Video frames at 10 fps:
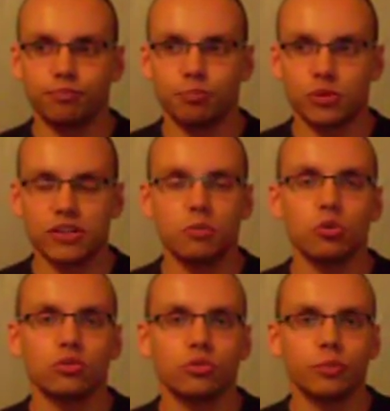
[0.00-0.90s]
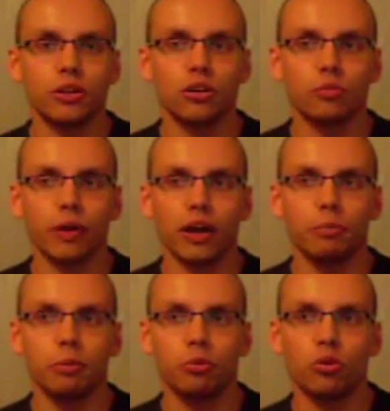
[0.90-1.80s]
possible to be done by
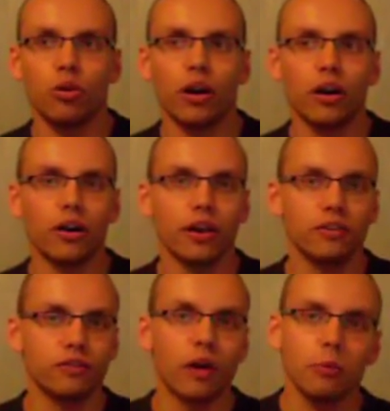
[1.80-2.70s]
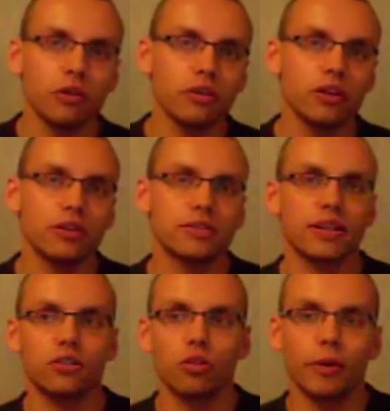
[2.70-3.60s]
people who are having families
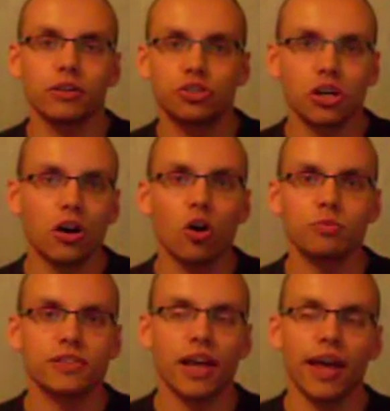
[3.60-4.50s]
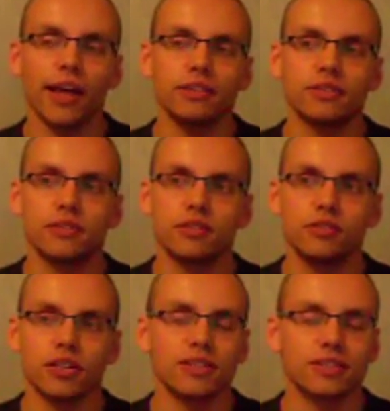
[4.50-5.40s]
and normal jobs, and
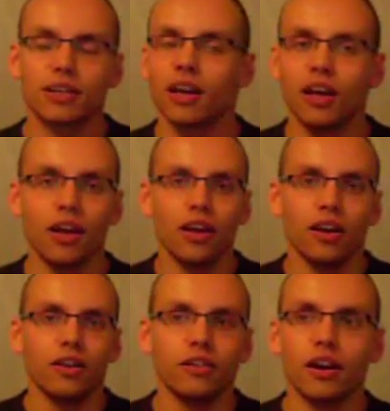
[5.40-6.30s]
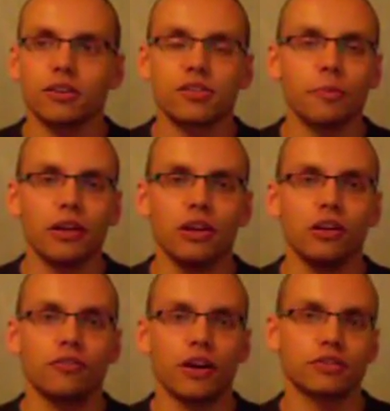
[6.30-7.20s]
just there are so
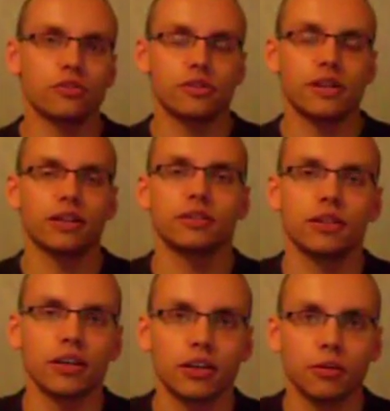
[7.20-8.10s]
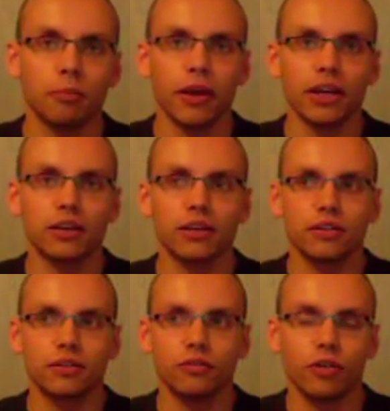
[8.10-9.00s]
many factors that make it
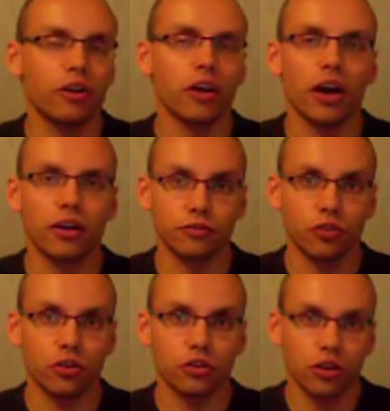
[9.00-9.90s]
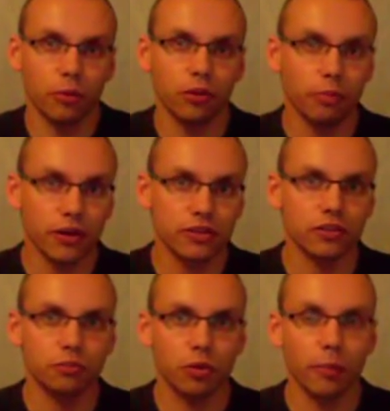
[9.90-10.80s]
very hard for a common person
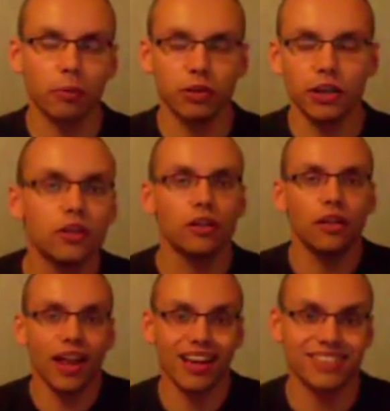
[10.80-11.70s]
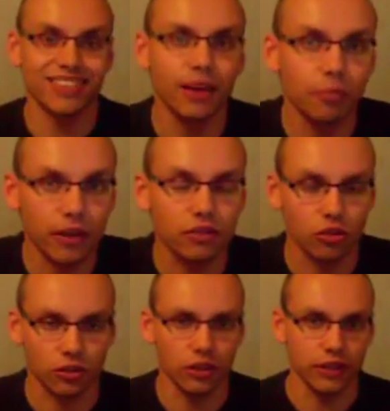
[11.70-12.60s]
probably. Last but
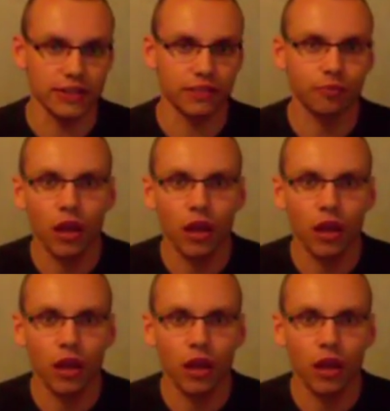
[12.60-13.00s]
not least,